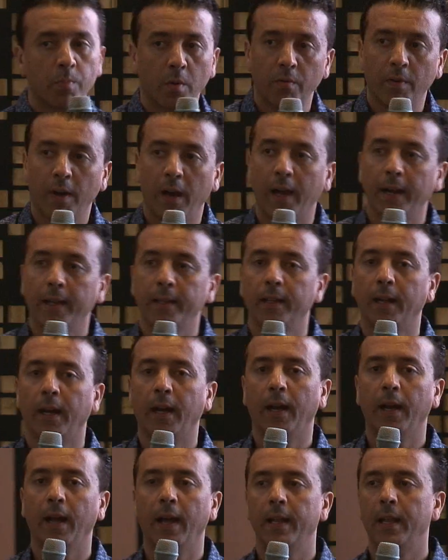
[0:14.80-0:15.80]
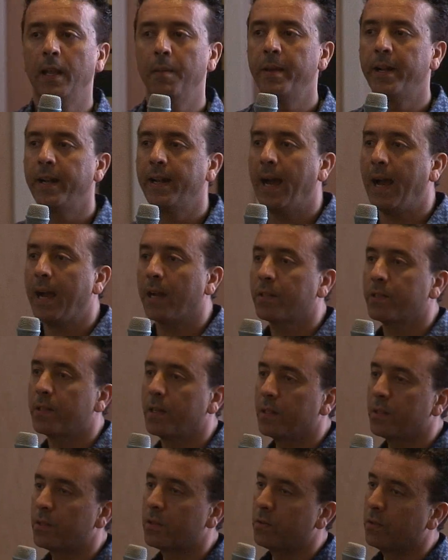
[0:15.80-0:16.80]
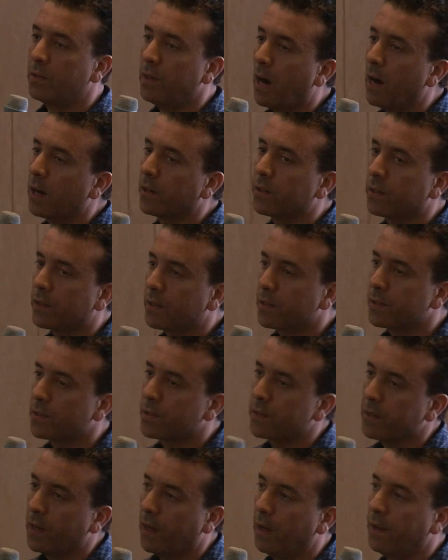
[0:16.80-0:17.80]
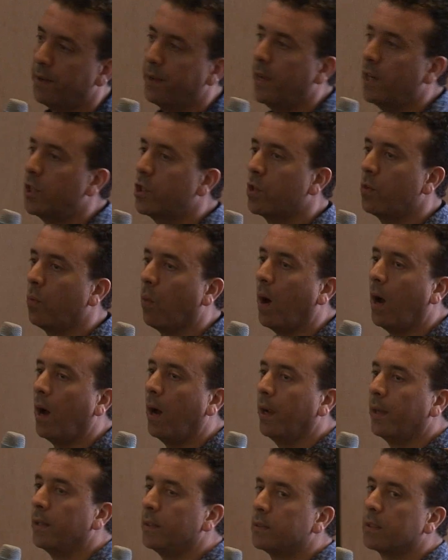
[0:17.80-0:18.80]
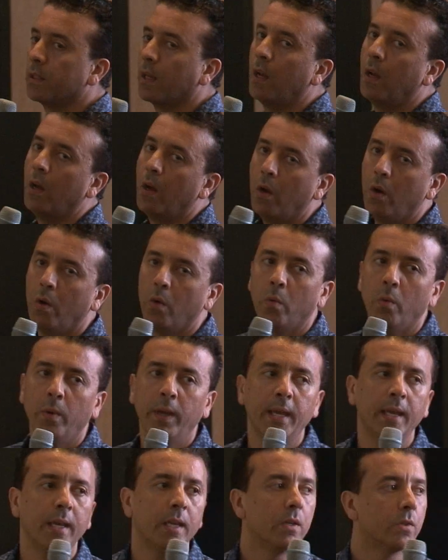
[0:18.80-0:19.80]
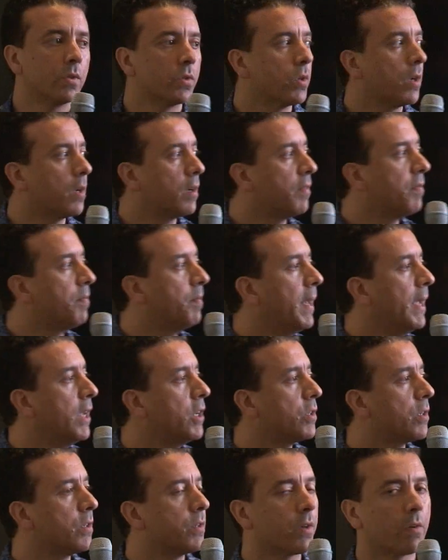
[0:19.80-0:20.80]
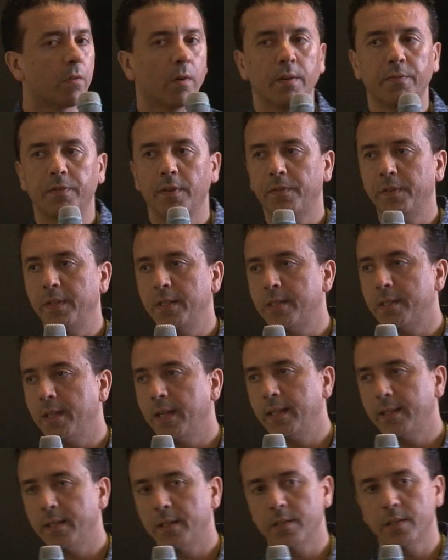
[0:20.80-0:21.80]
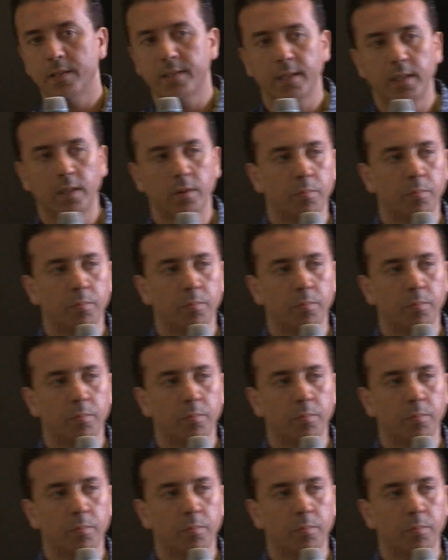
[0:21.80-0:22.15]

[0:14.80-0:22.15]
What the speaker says: provide unlimited access to doctors nationwide. We serve patients across 50 states and the state